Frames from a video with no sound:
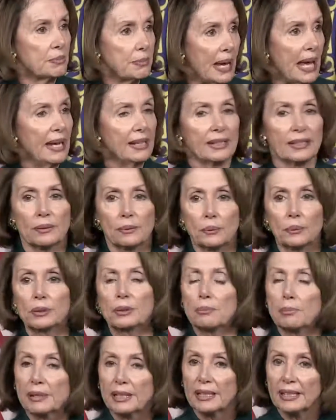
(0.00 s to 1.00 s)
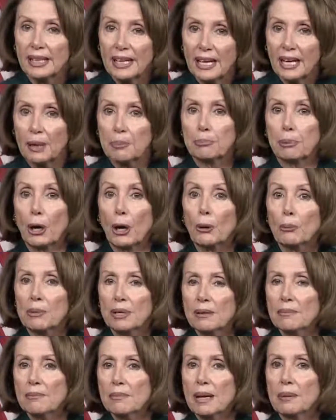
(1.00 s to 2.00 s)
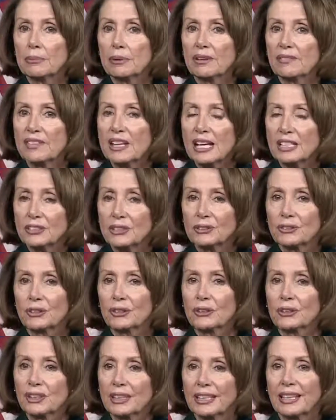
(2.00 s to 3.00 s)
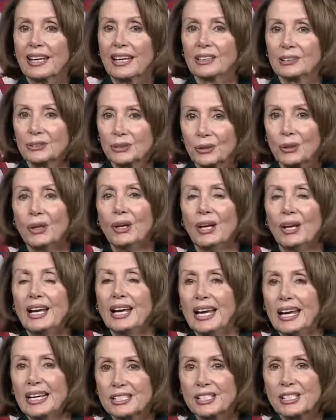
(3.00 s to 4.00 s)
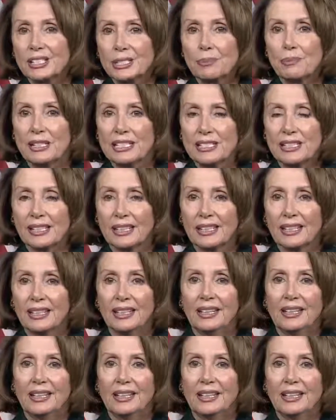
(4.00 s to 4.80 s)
Bannon, would be a permanent member of National Security Council and dismissing